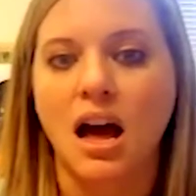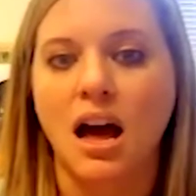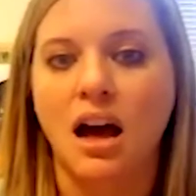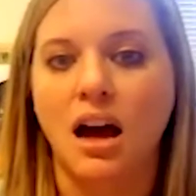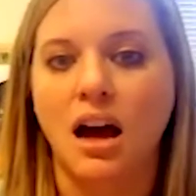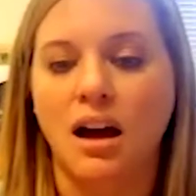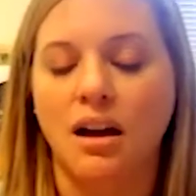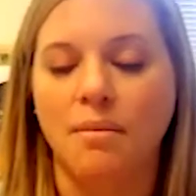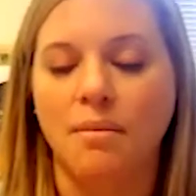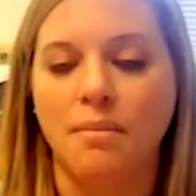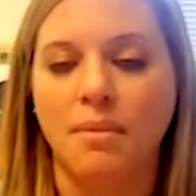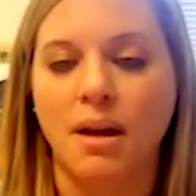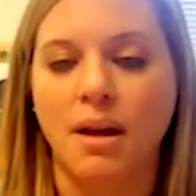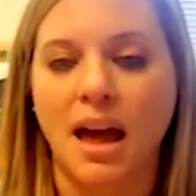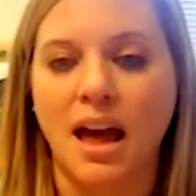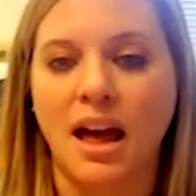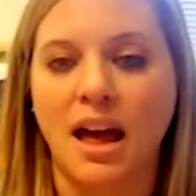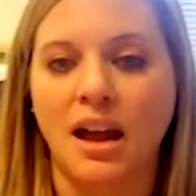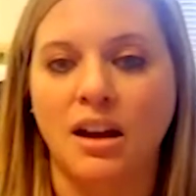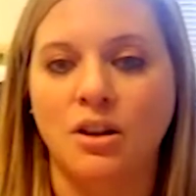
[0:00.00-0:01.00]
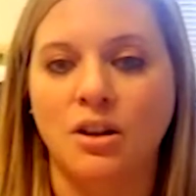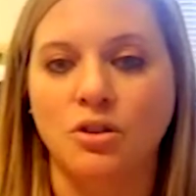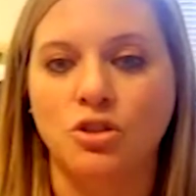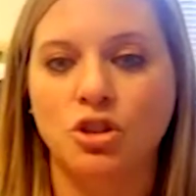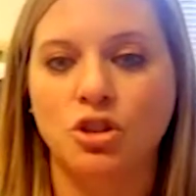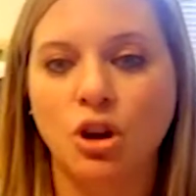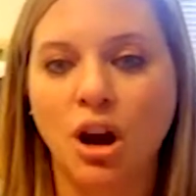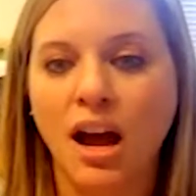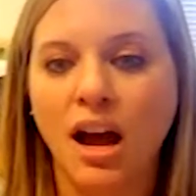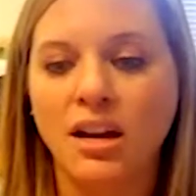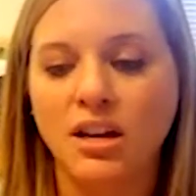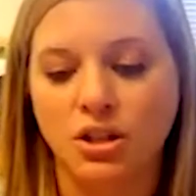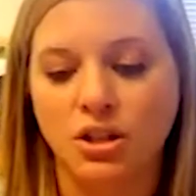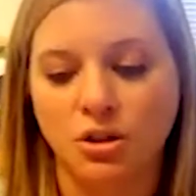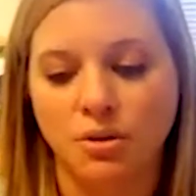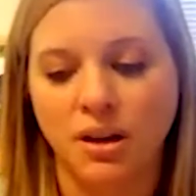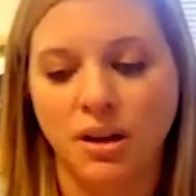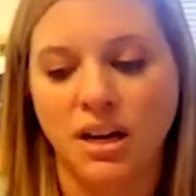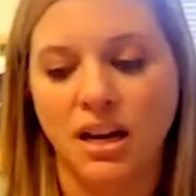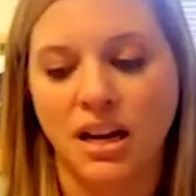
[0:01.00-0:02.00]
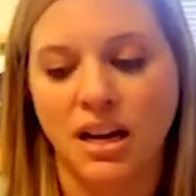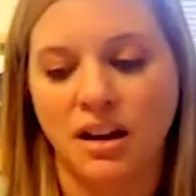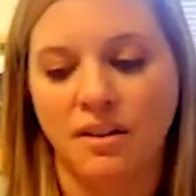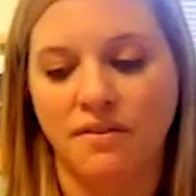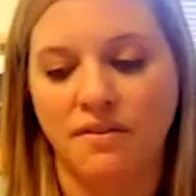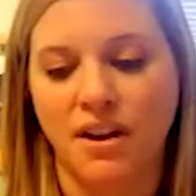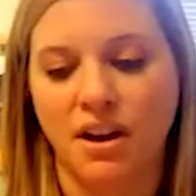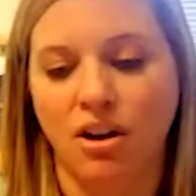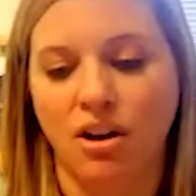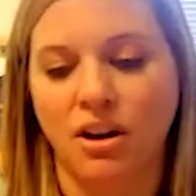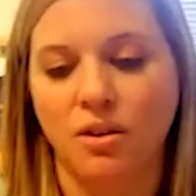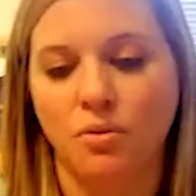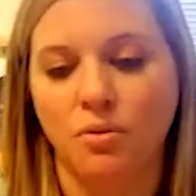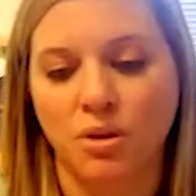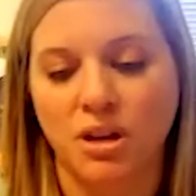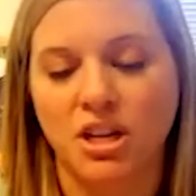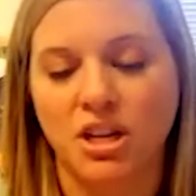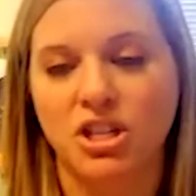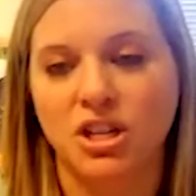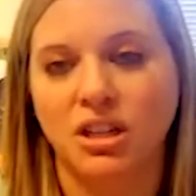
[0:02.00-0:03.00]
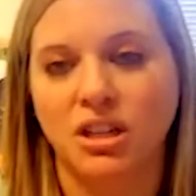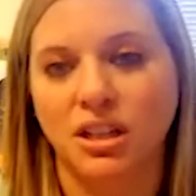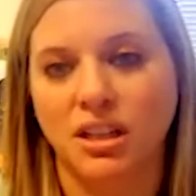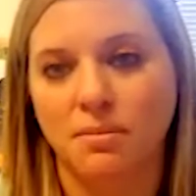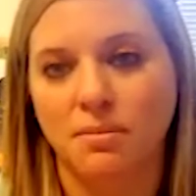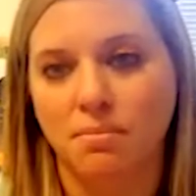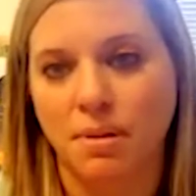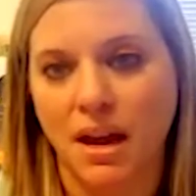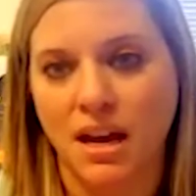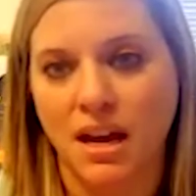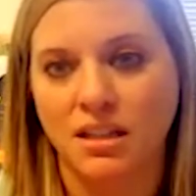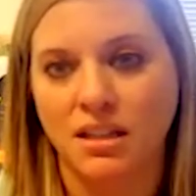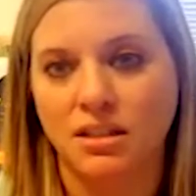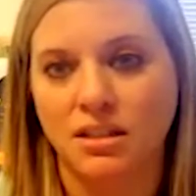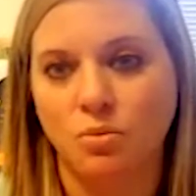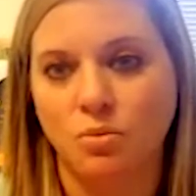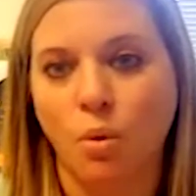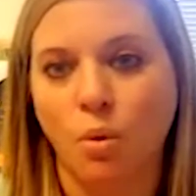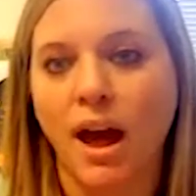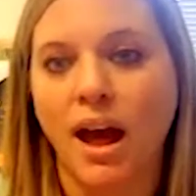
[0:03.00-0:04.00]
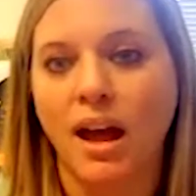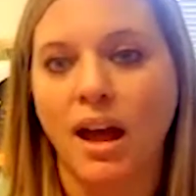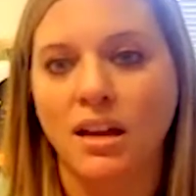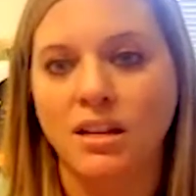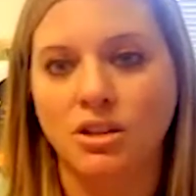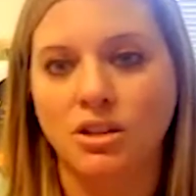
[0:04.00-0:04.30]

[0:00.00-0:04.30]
and try to do it in a very regionally based way.